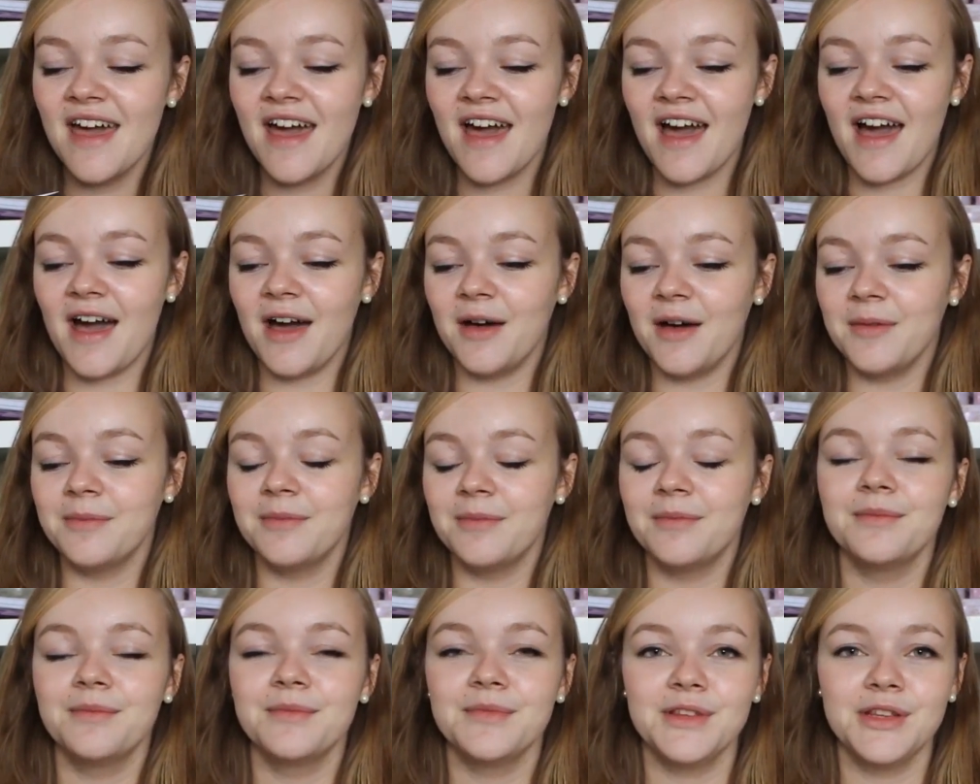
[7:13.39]

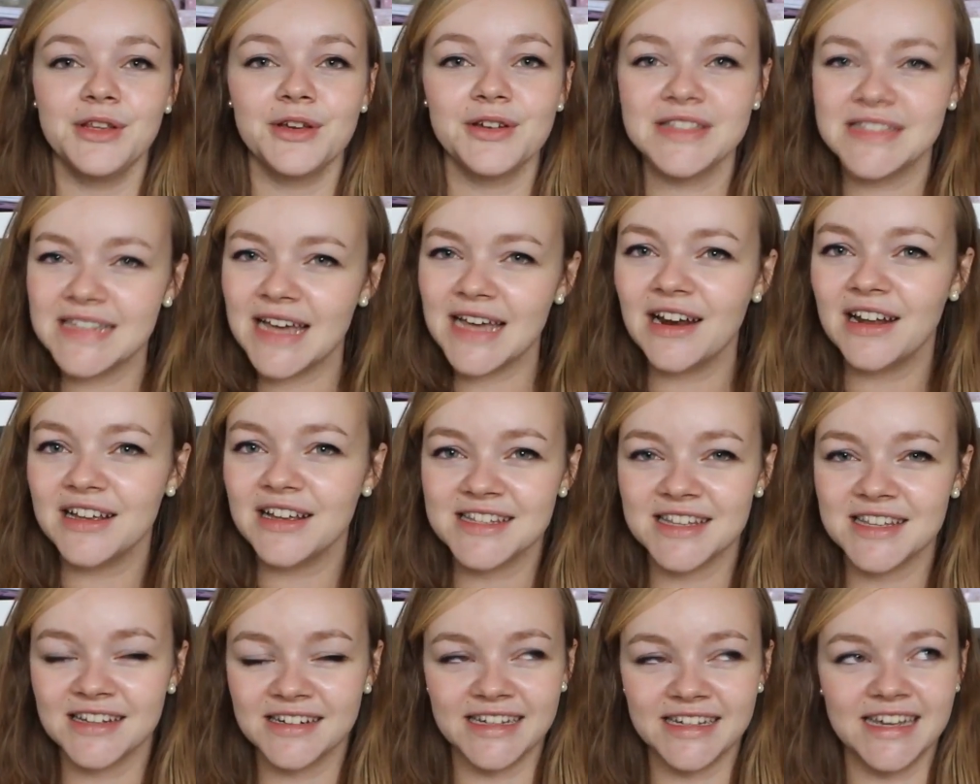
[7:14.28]
You can tell I
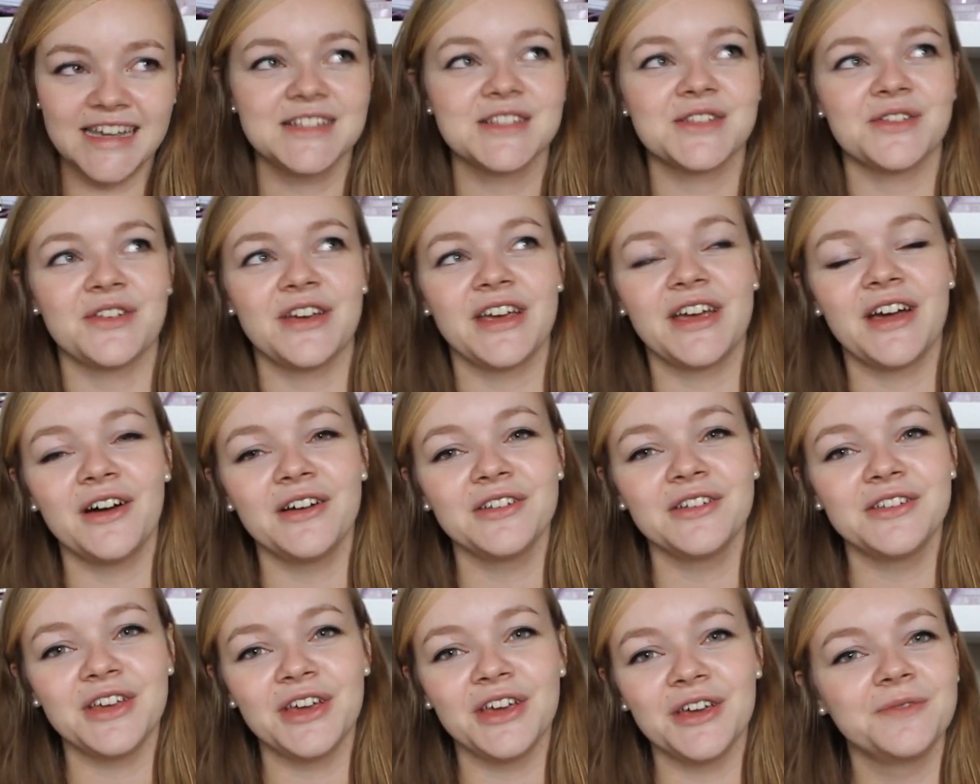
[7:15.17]
study history, can't
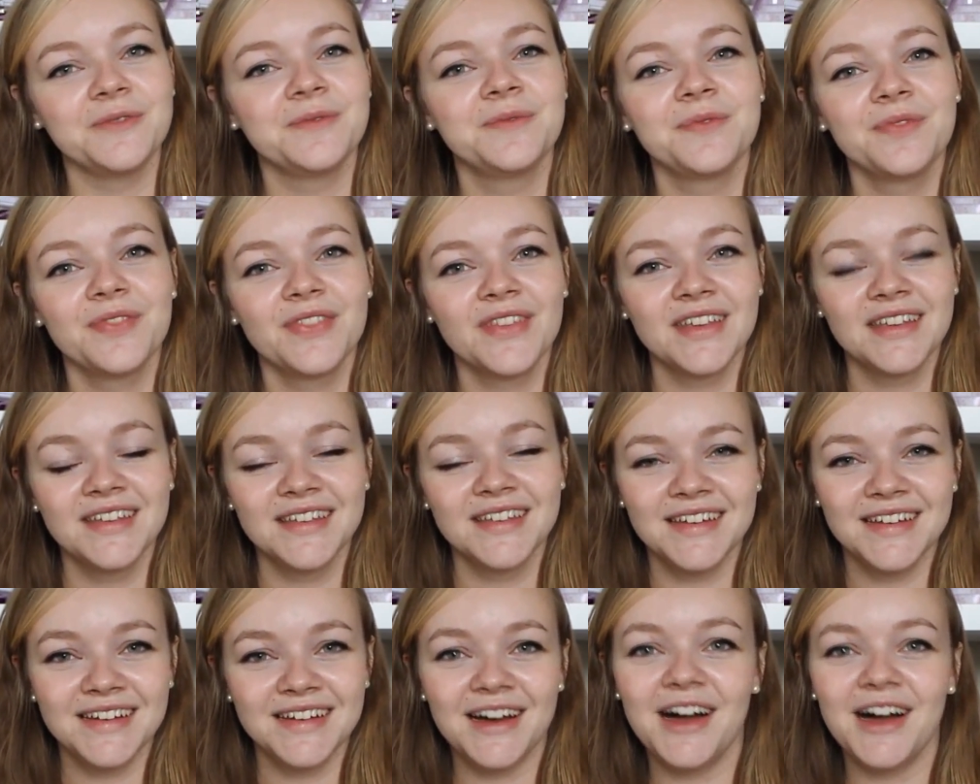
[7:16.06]
you?
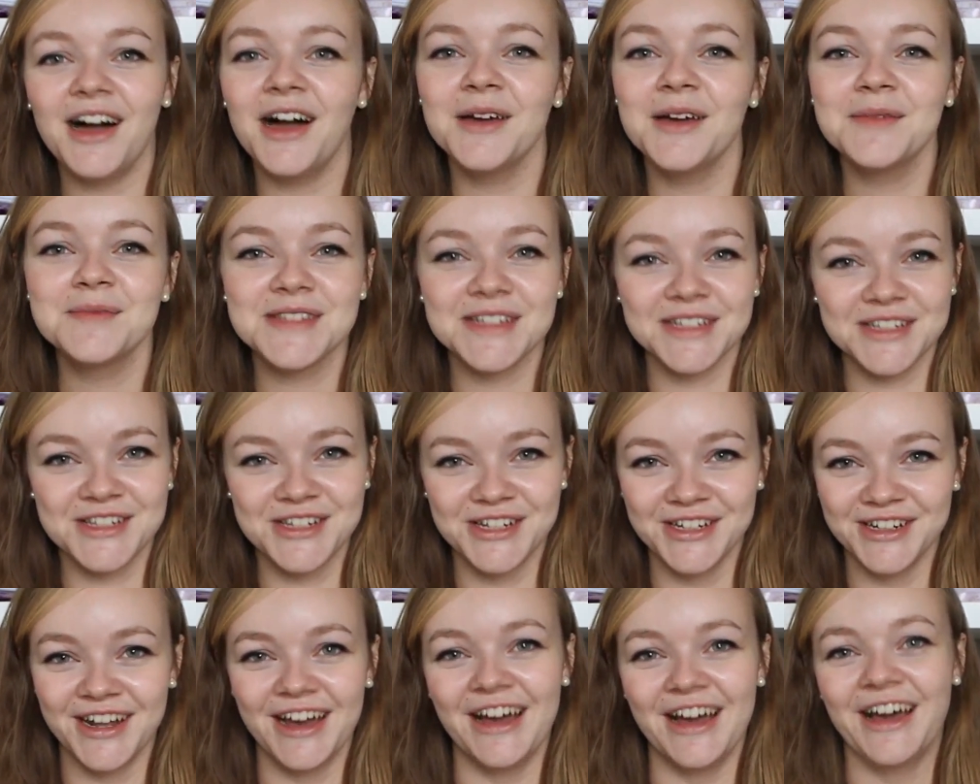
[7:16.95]
I'm such a
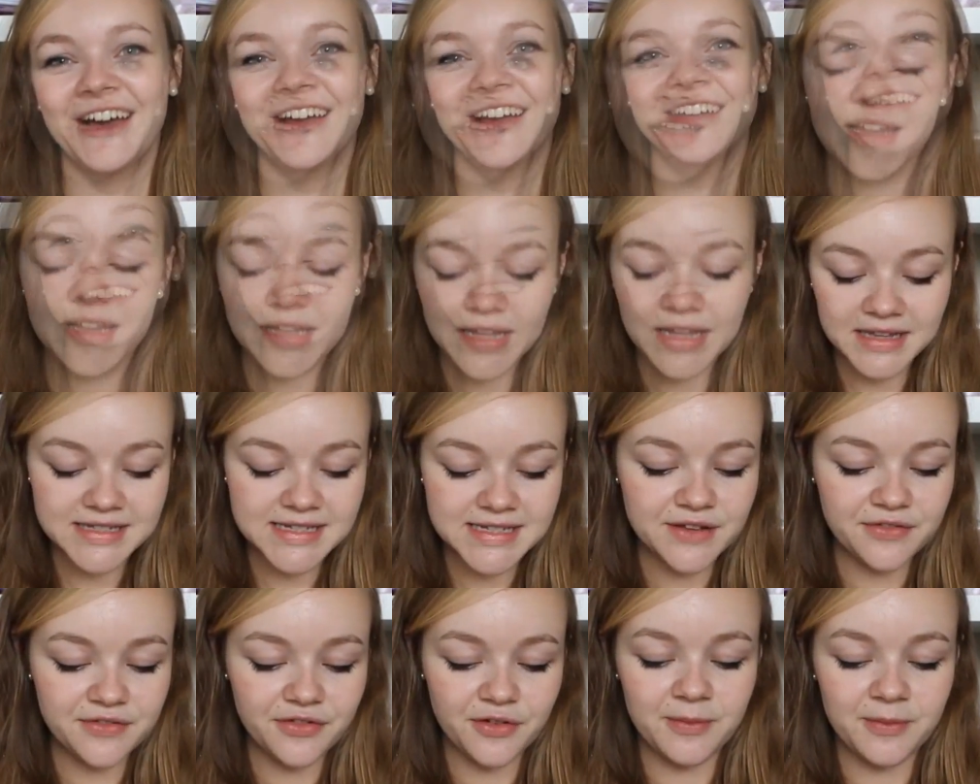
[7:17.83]
nerd.
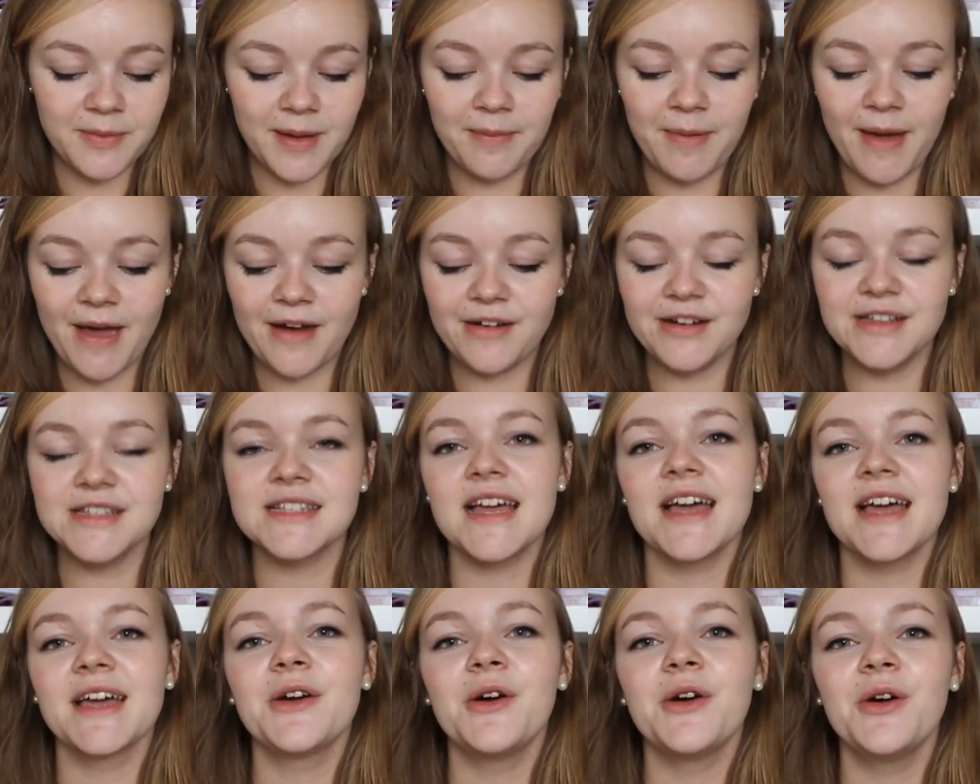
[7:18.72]
Lastly, from my parents,
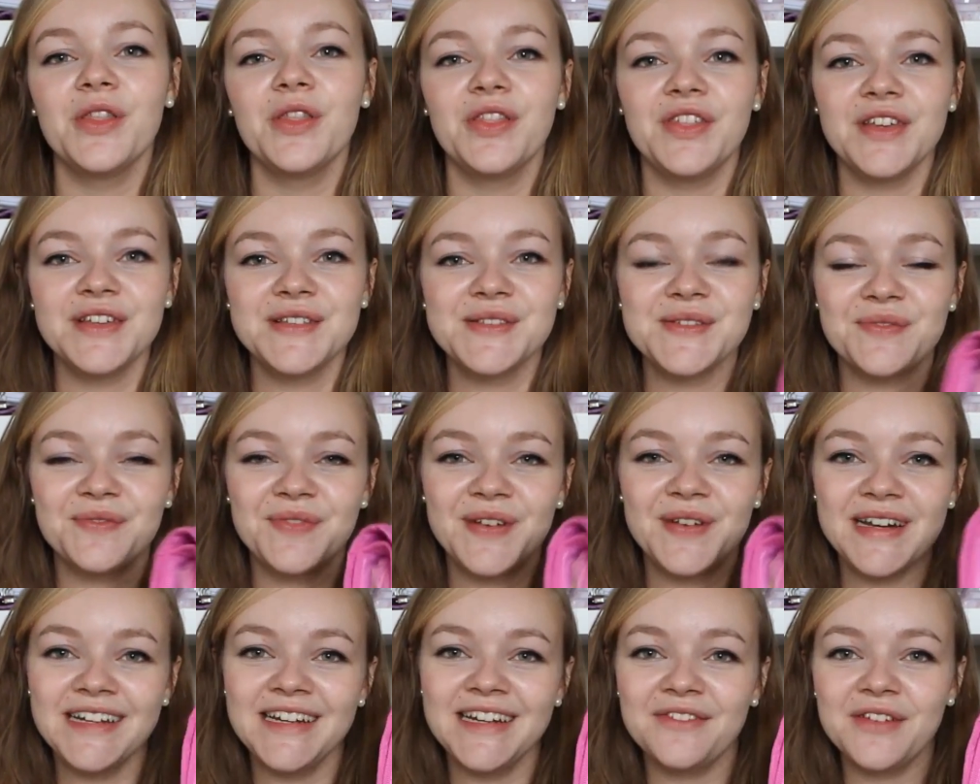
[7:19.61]
I got this
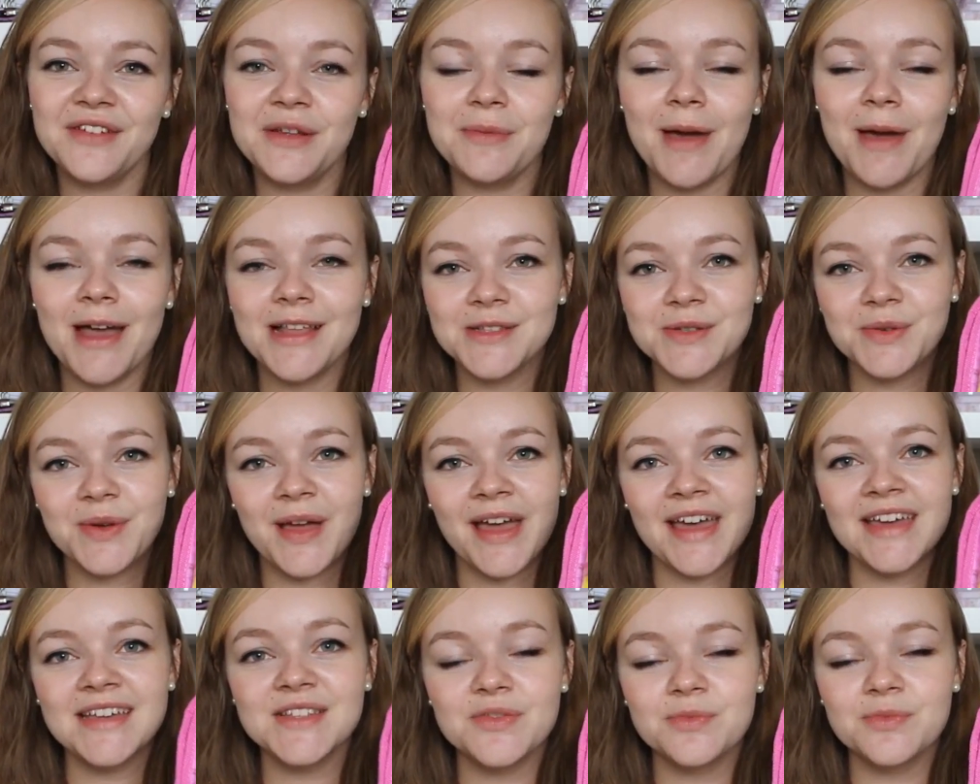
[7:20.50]
really lovely pencil
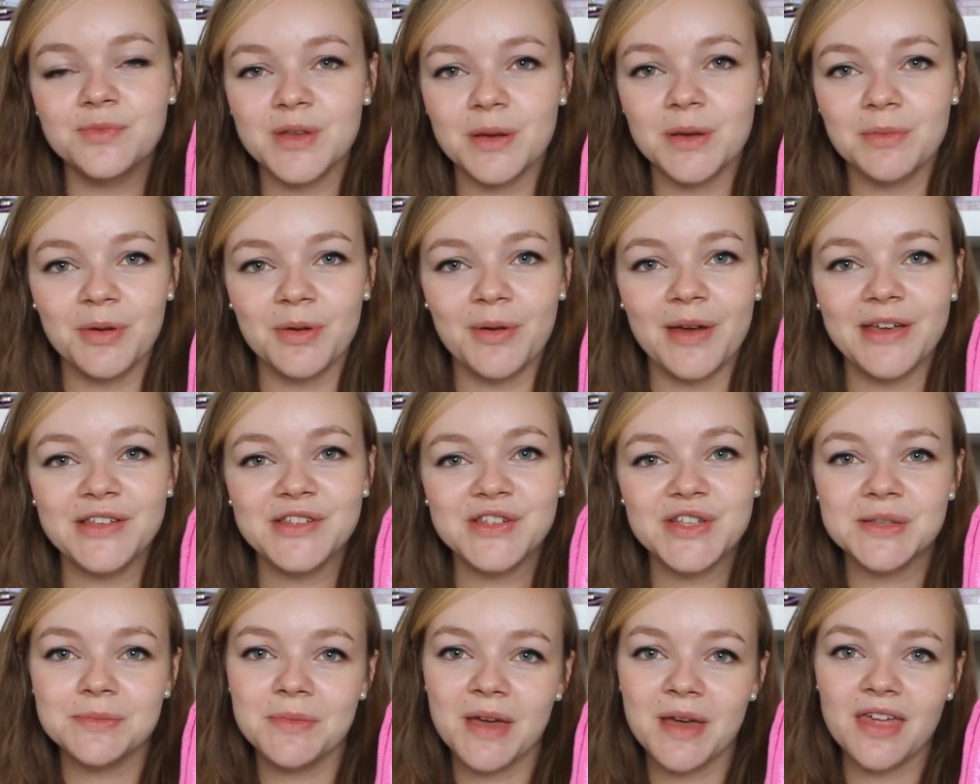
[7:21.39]
case from WH
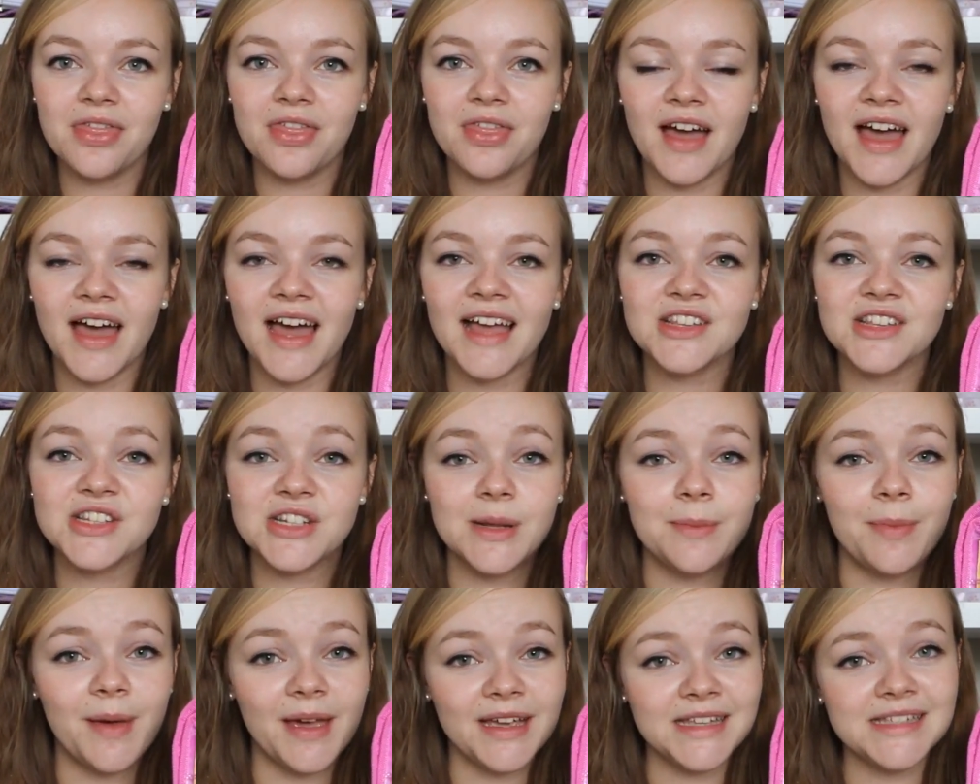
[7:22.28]
Smith. I actually
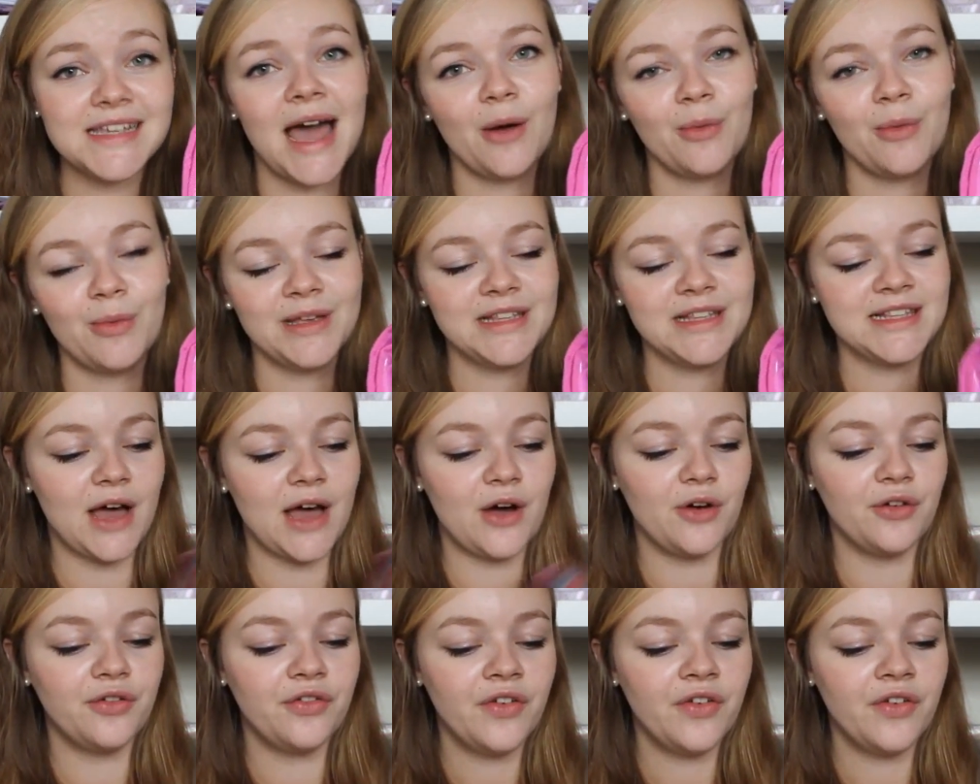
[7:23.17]
picked it out myself.